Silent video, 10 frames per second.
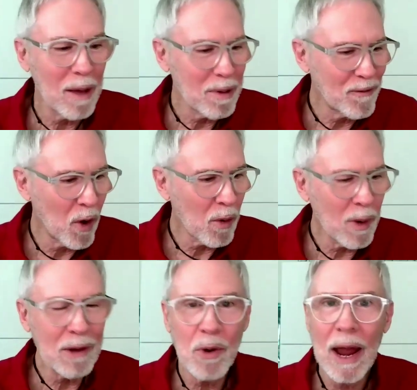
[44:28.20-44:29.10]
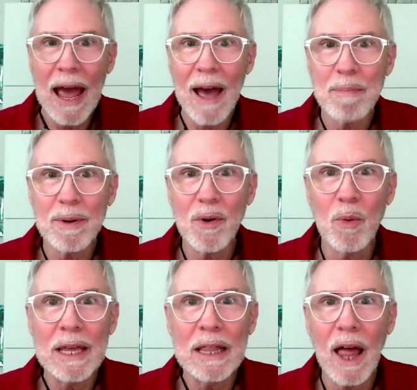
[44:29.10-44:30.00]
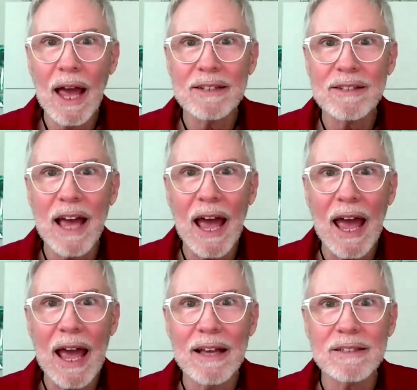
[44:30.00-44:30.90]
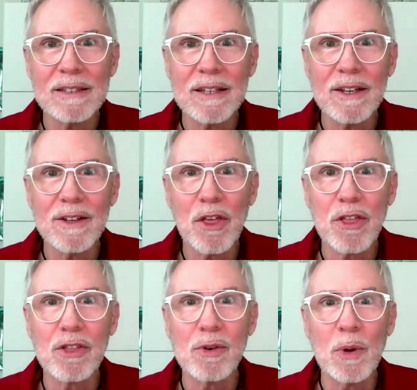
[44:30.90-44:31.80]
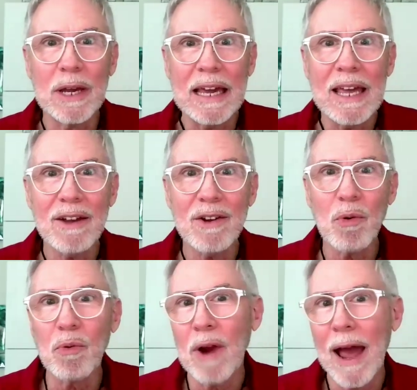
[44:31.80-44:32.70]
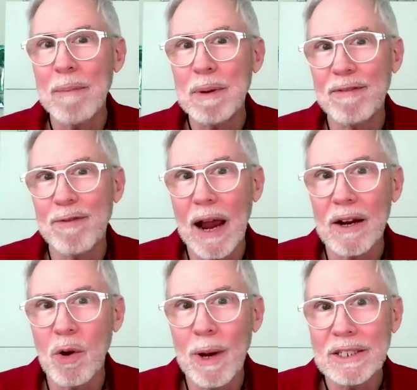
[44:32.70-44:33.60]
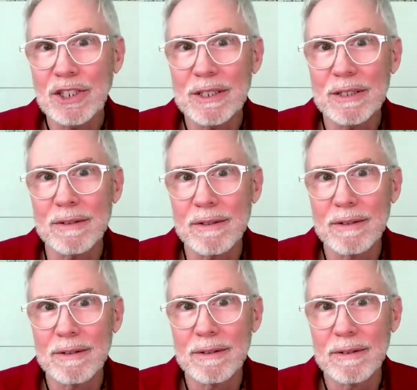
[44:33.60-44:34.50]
Well, before we wrap, we like to ask three rapid fire questions.